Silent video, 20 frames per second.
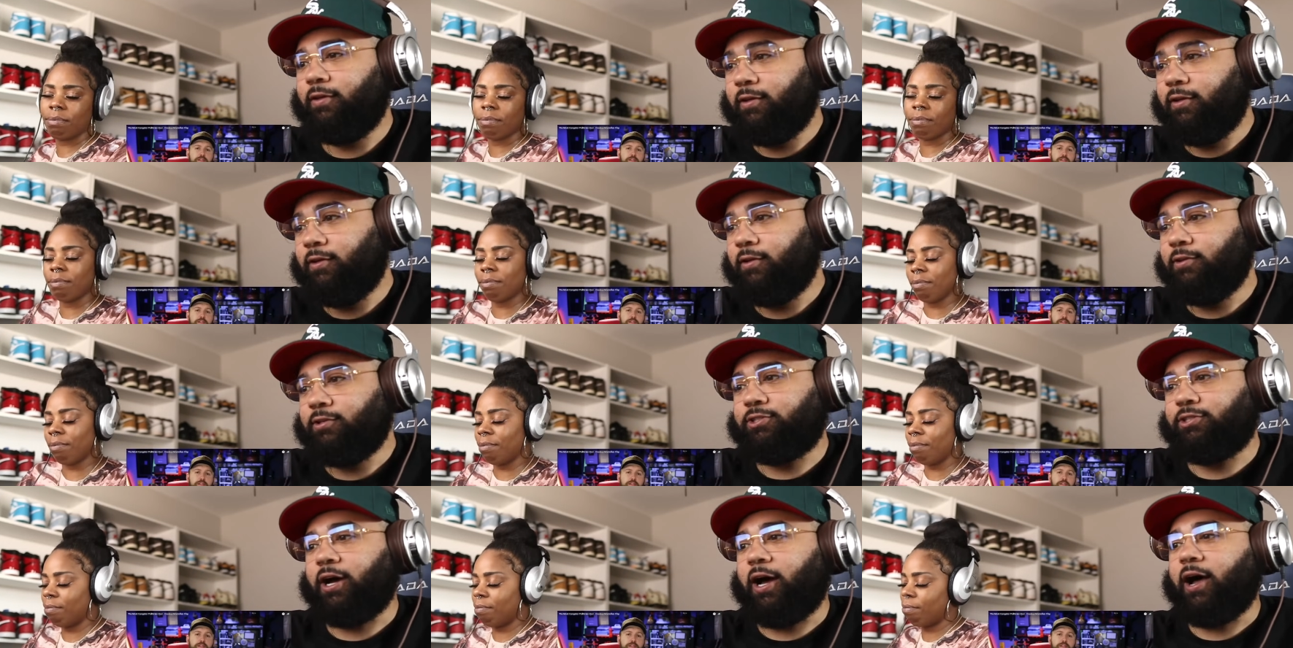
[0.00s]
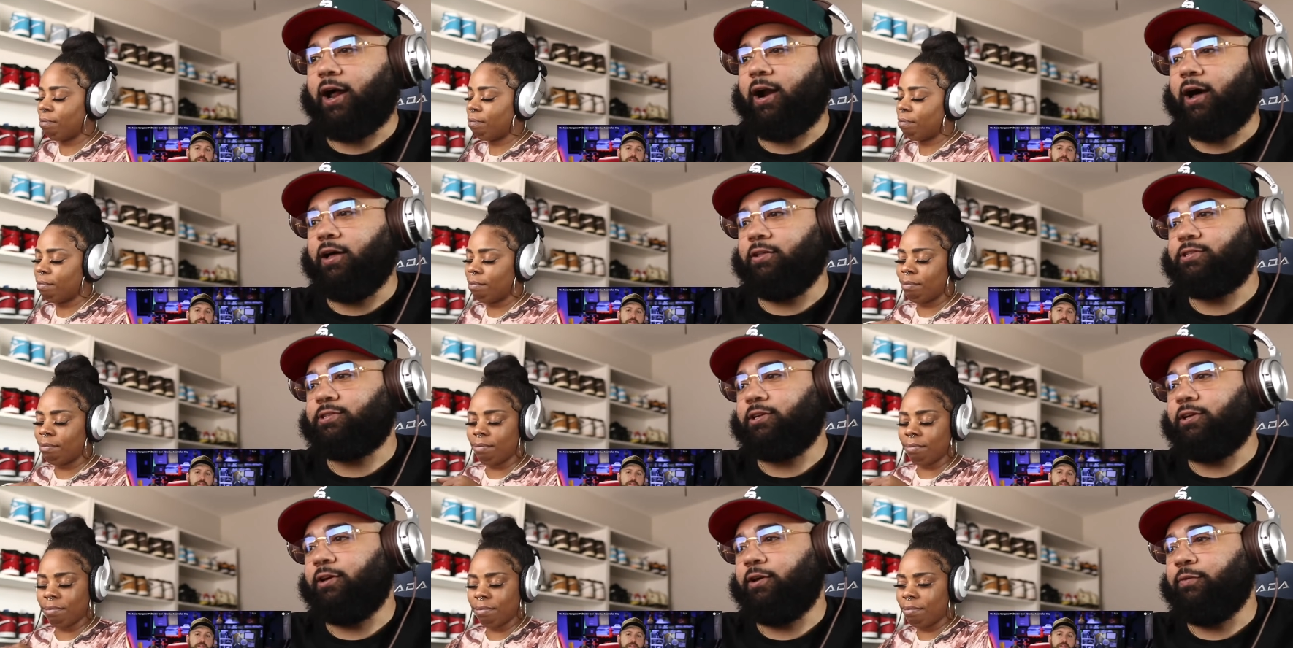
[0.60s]
Speaker 1: Shout out
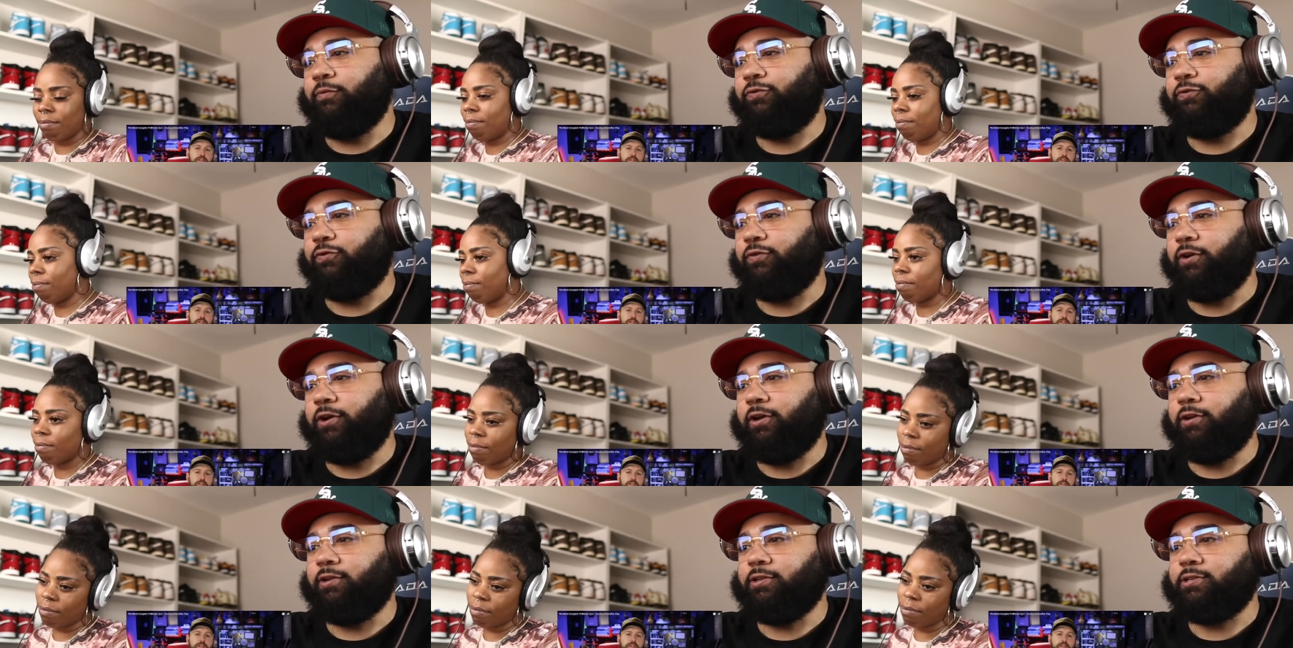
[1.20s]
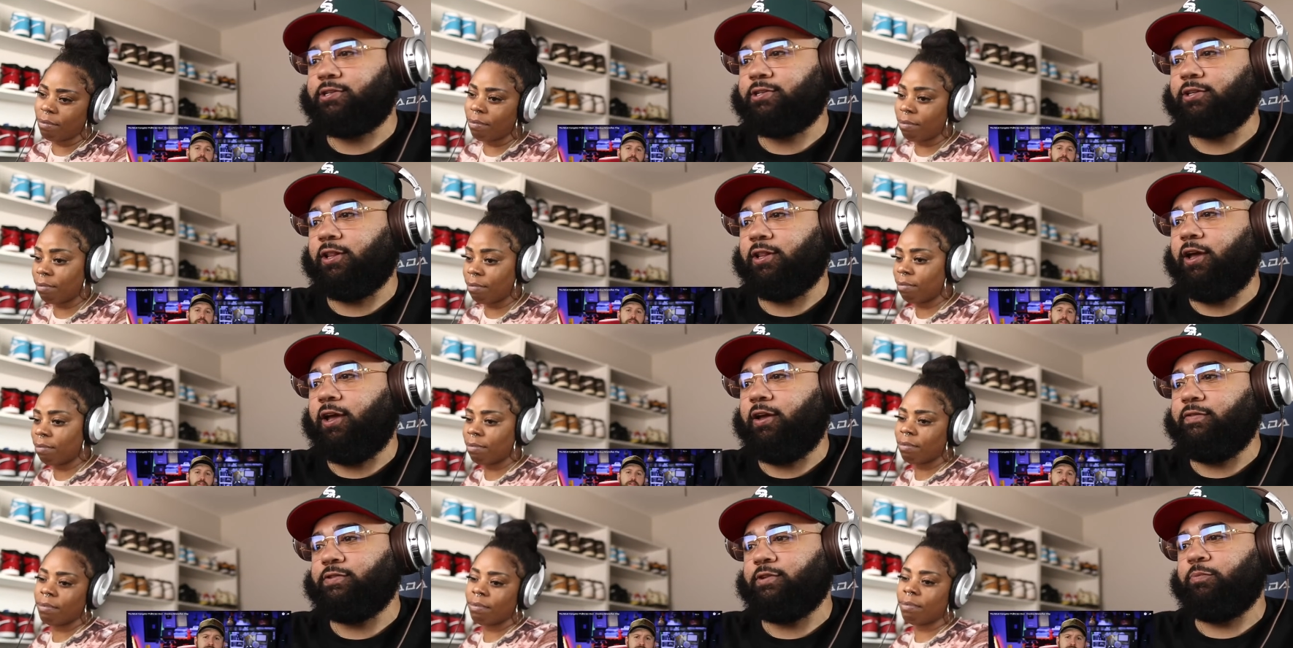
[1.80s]
to him freeing the
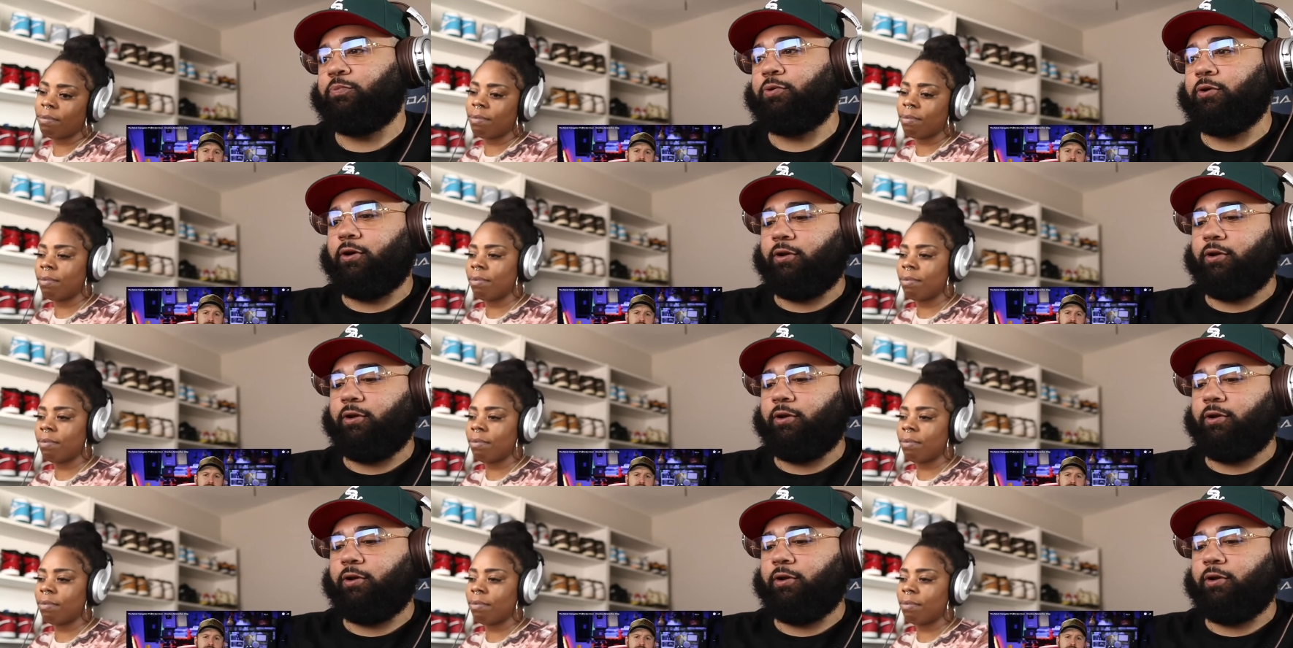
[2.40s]
slaves and putting